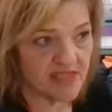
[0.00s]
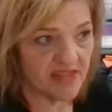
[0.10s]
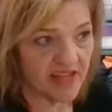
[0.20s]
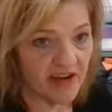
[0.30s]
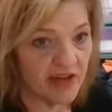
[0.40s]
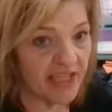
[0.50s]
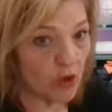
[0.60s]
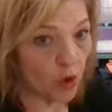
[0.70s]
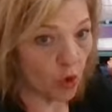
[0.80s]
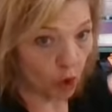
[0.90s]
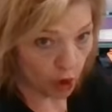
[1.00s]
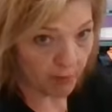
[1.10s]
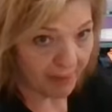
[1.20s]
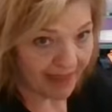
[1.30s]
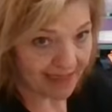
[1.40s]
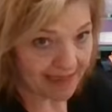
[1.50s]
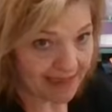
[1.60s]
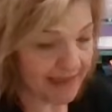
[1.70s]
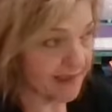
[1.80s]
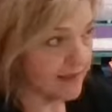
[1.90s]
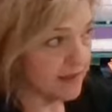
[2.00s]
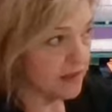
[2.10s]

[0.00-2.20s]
in there, it automatically